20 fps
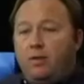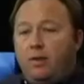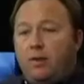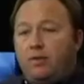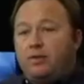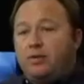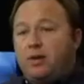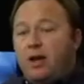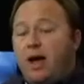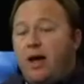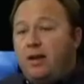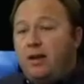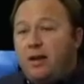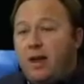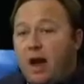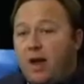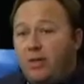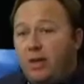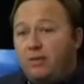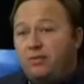the other side. And
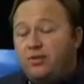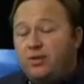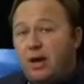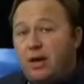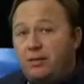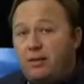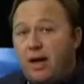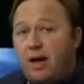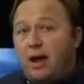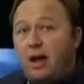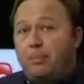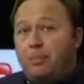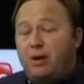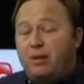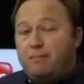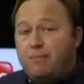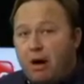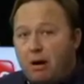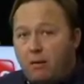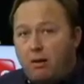now they've set that up in
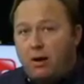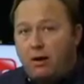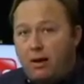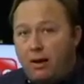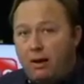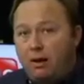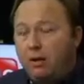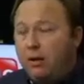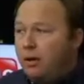America.